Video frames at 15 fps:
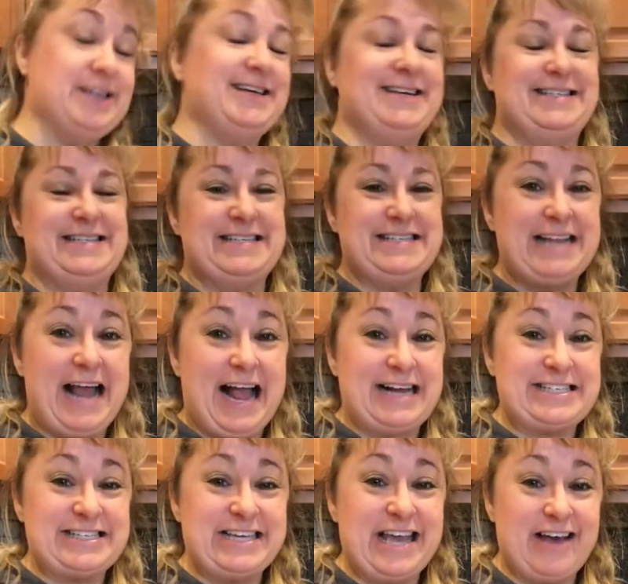it doesn't
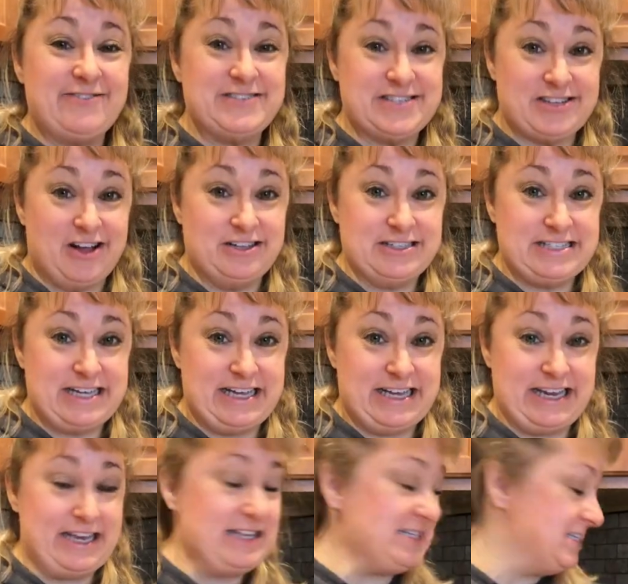actually have salt in
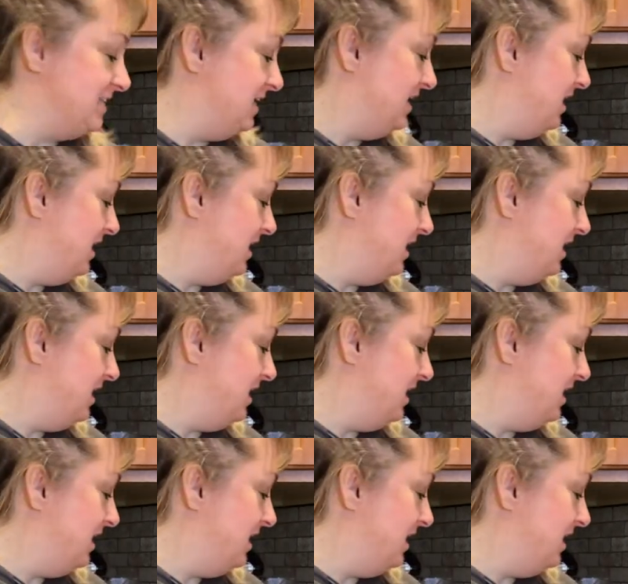it,